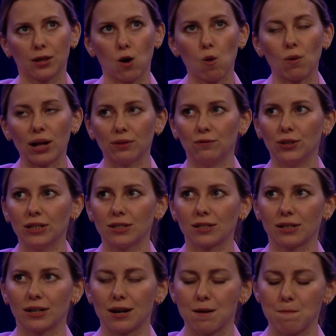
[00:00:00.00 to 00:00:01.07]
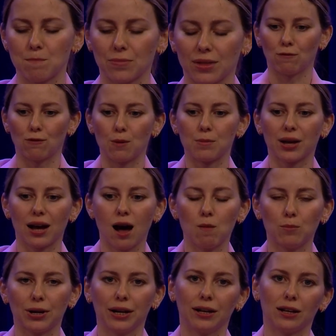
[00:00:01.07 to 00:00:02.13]
O1 visa from the
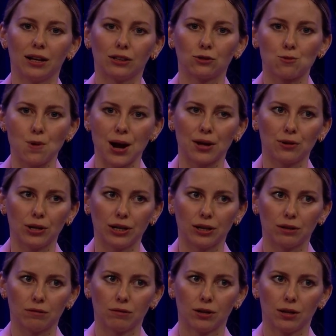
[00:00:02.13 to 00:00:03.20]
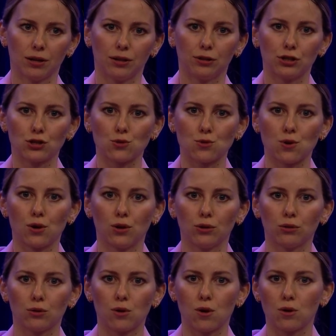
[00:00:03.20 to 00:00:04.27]
company, it's regularly this role
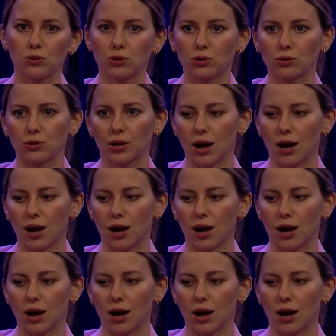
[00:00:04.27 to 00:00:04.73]
goes to the